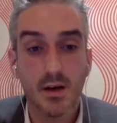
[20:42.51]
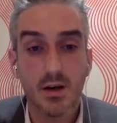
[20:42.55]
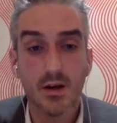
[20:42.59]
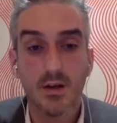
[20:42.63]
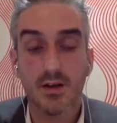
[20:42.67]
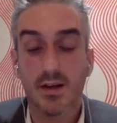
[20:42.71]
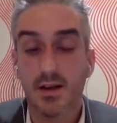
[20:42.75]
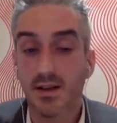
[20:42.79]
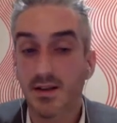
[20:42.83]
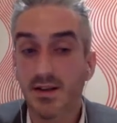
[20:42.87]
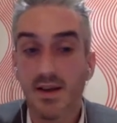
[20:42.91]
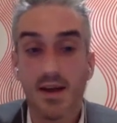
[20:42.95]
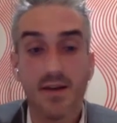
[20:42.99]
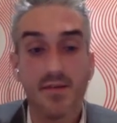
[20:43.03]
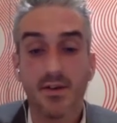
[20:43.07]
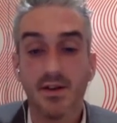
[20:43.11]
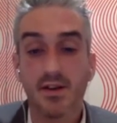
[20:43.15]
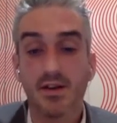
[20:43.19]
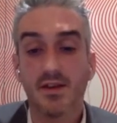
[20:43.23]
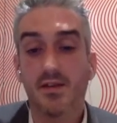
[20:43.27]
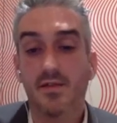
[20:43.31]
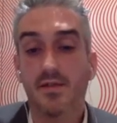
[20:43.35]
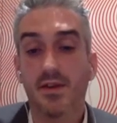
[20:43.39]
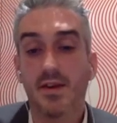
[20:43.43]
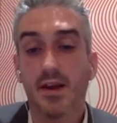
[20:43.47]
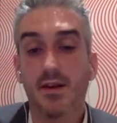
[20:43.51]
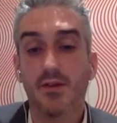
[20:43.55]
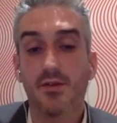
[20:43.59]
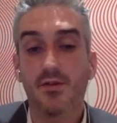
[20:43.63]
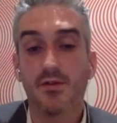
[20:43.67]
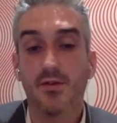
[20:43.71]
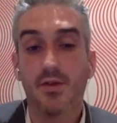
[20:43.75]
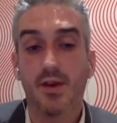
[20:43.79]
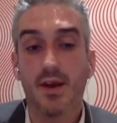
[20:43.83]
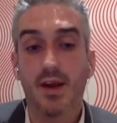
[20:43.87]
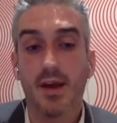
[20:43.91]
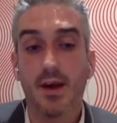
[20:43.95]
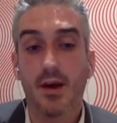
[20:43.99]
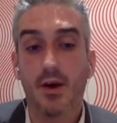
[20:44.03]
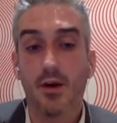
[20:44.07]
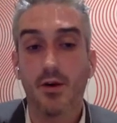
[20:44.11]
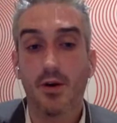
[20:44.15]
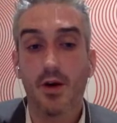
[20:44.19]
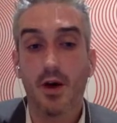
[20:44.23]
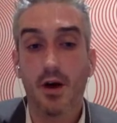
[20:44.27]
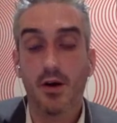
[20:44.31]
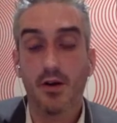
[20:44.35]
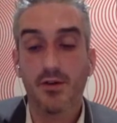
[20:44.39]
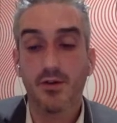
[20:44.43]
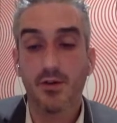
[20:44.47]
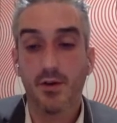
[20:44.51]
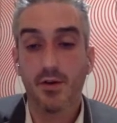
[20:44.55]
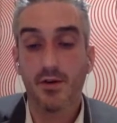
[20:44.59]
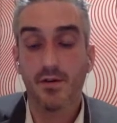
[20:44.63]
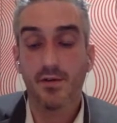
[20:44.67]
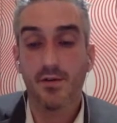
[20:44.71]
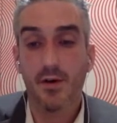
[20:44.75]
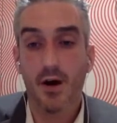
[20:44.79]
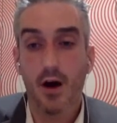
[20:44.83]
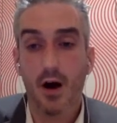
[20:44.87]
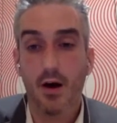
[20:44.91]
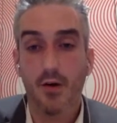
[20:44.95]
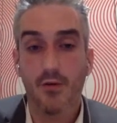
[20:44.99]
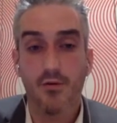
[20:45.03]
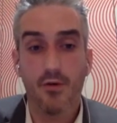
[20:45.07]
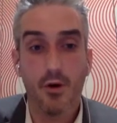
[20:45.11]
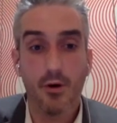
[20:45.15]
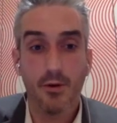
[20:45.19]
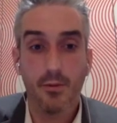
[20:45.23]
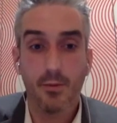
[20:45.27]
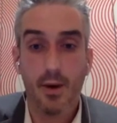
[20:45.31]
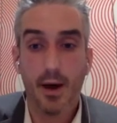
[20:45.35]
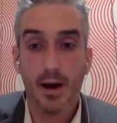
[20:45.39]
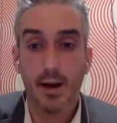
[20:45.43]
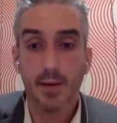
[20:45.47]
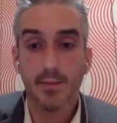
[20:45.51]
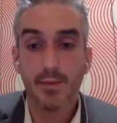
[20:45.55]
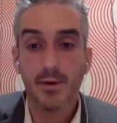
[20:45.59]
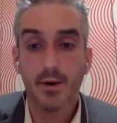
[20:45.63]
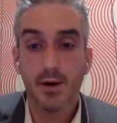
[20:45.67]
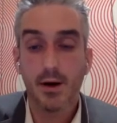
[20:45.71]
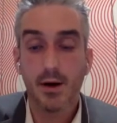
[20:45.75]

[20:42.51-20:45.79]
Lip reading: So that's definitely something that's already on our sort of roadmap.